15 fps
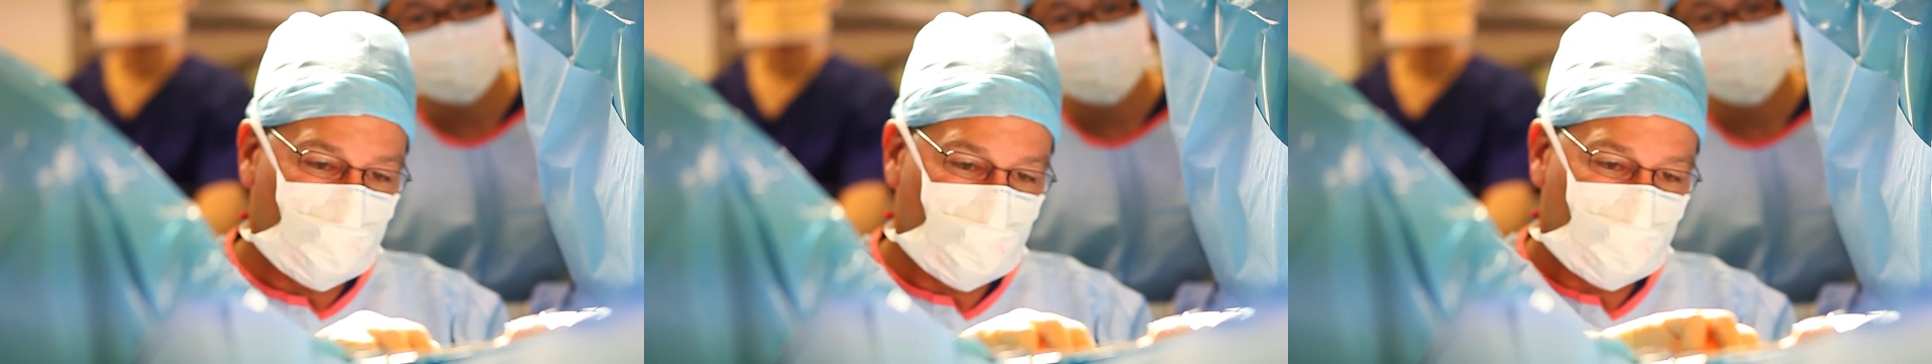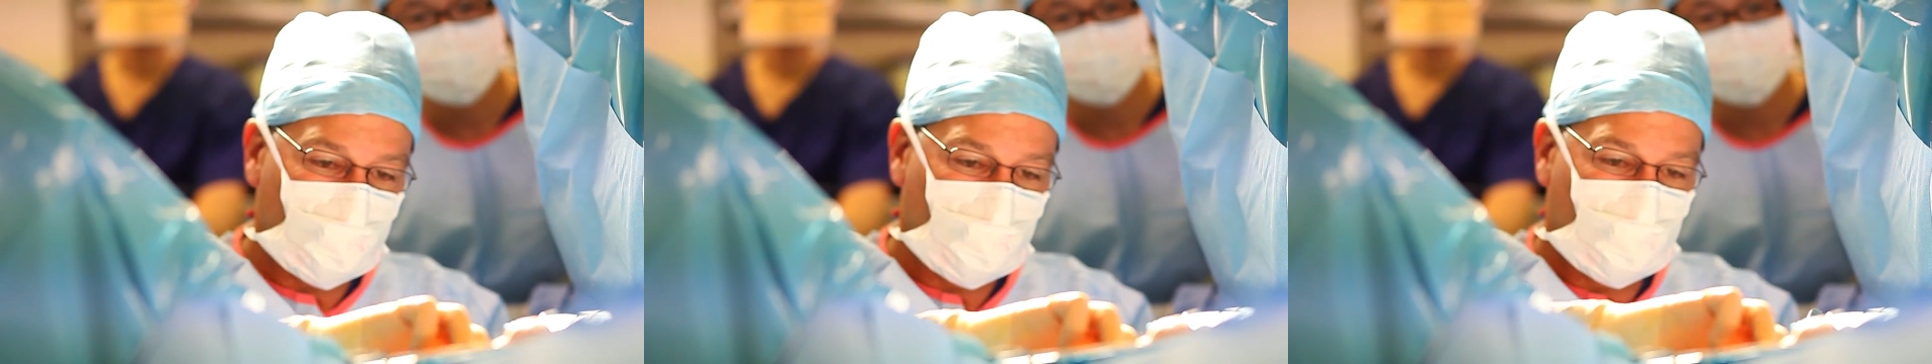
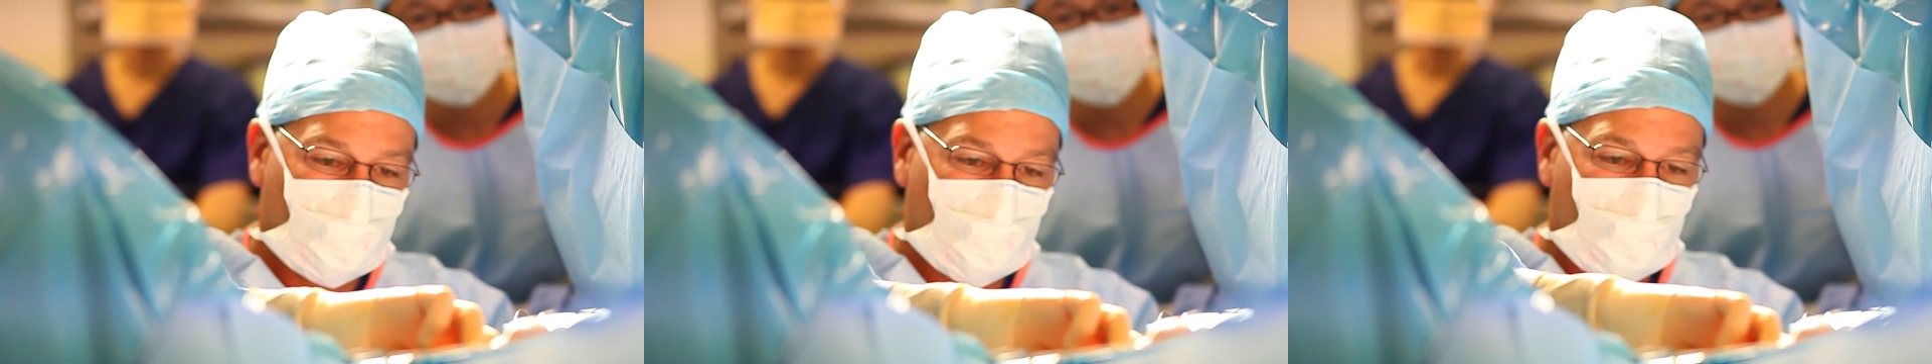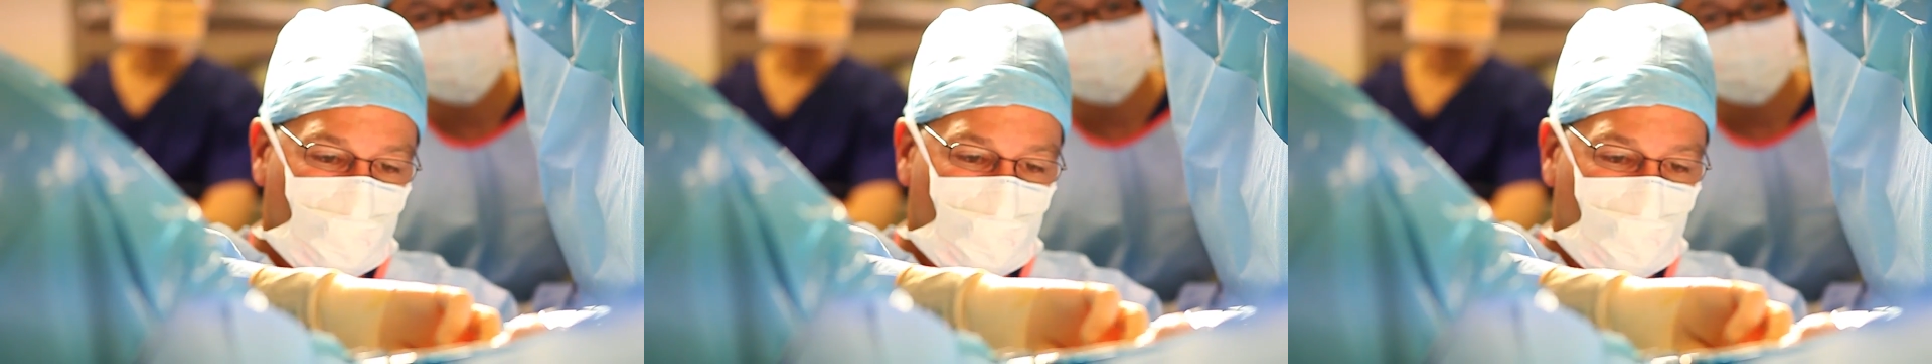a
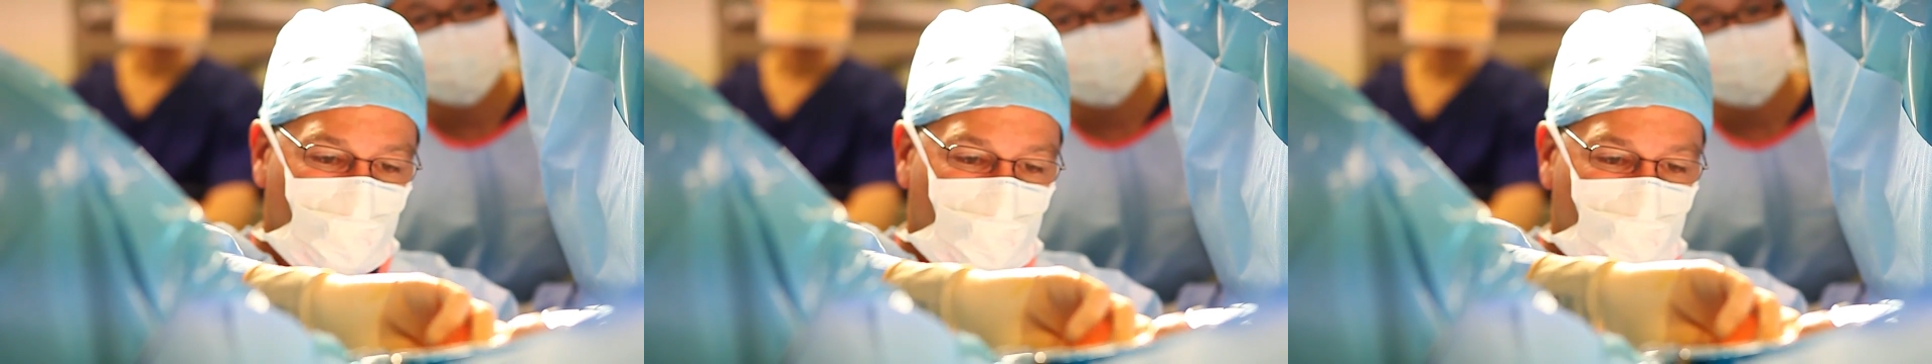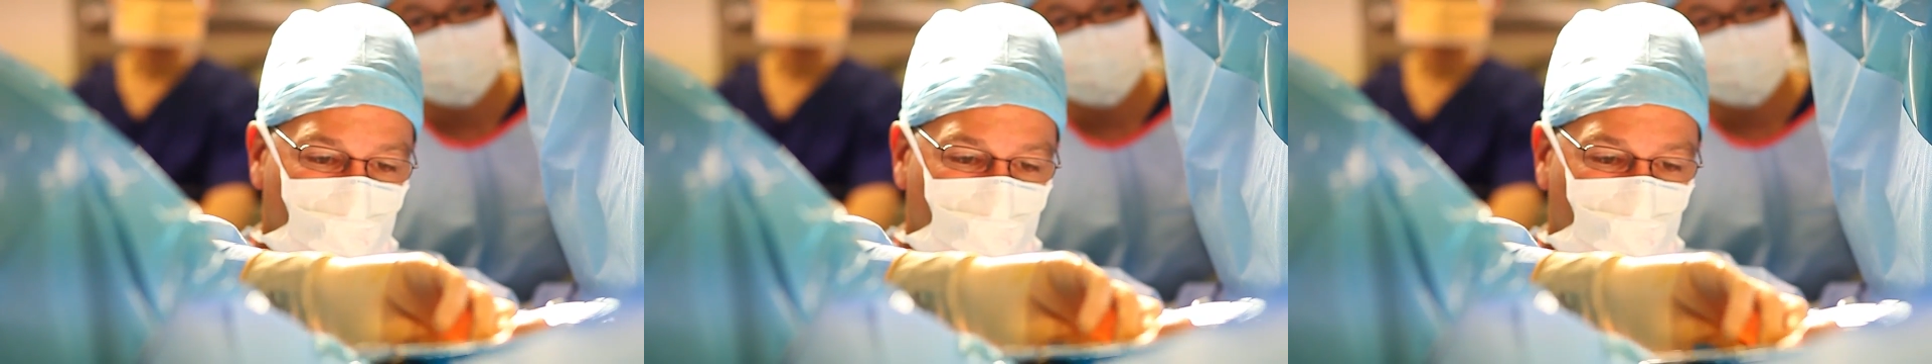very
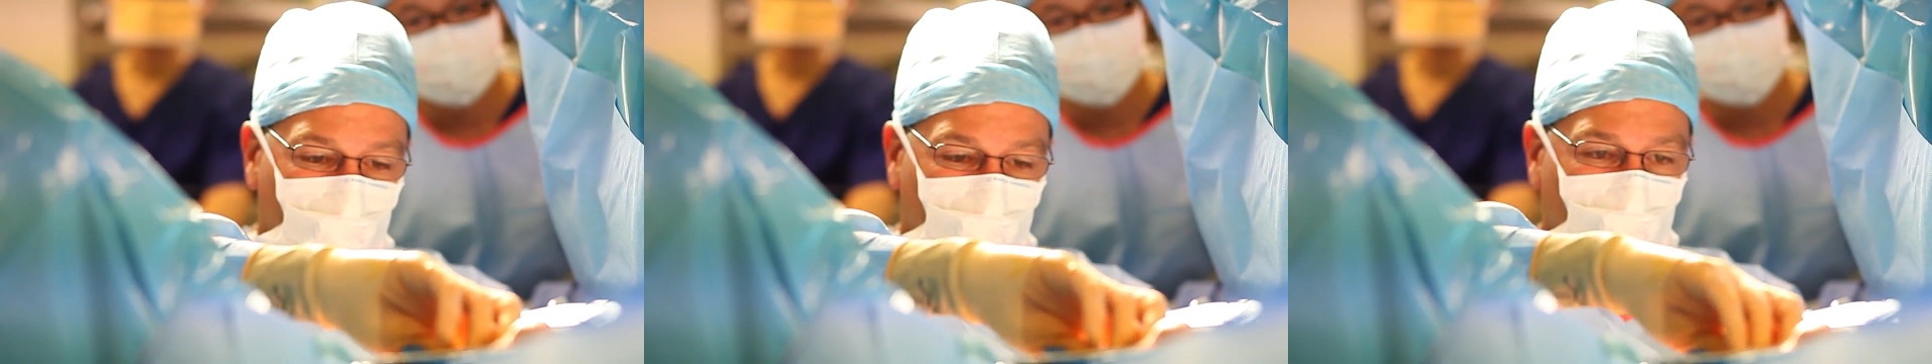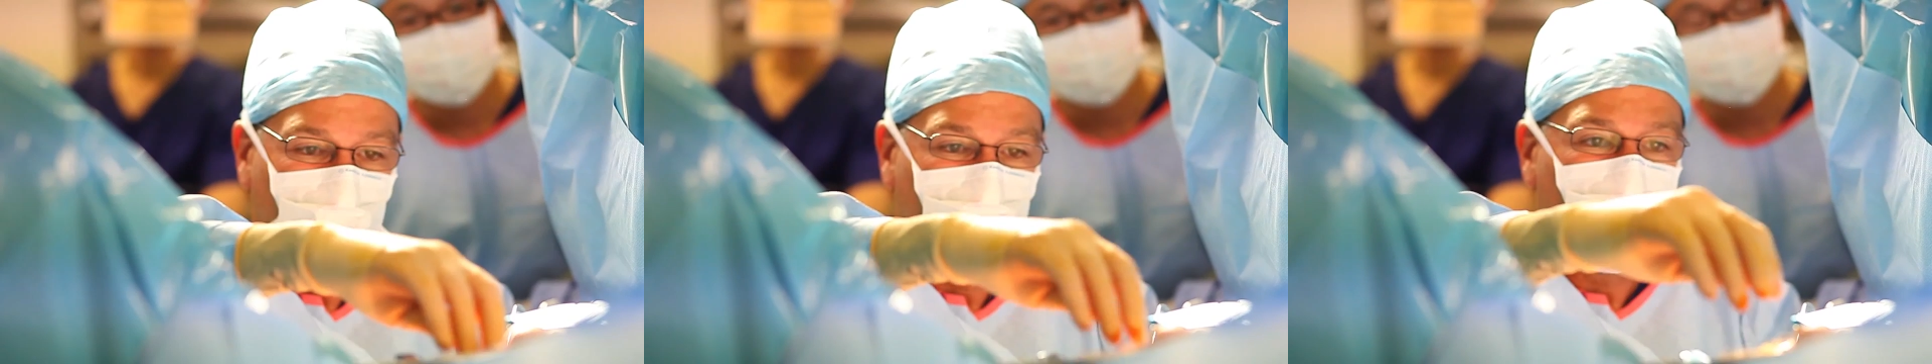
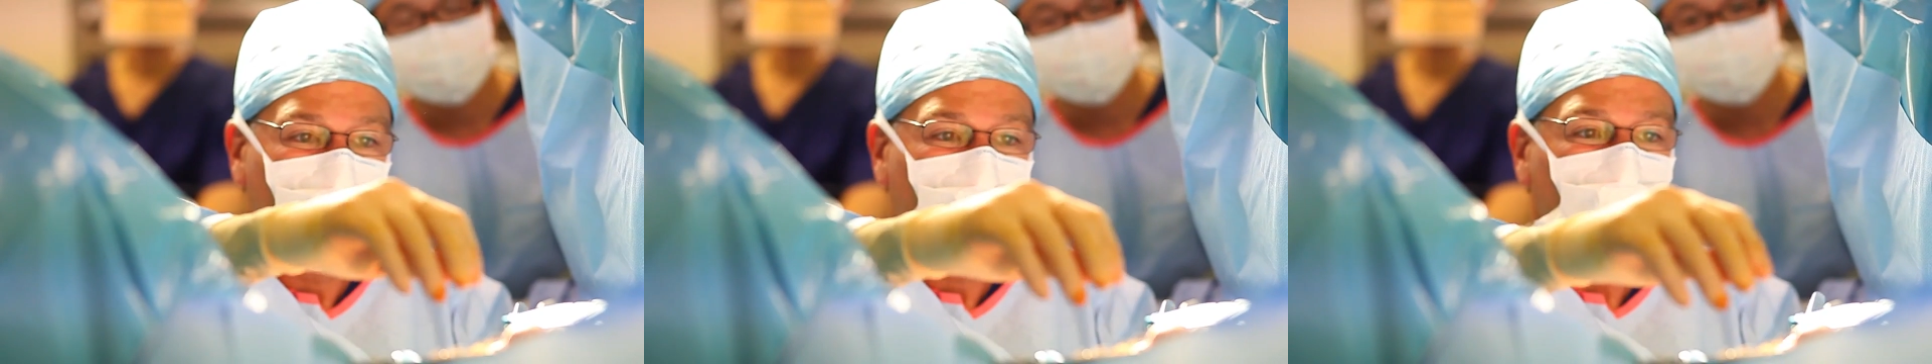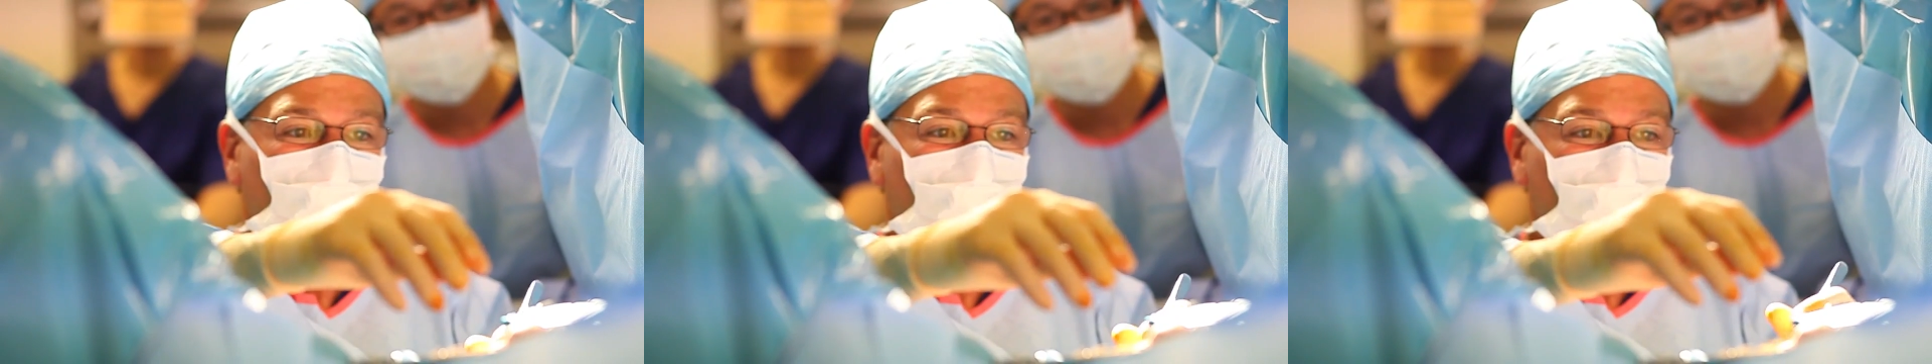successful surgical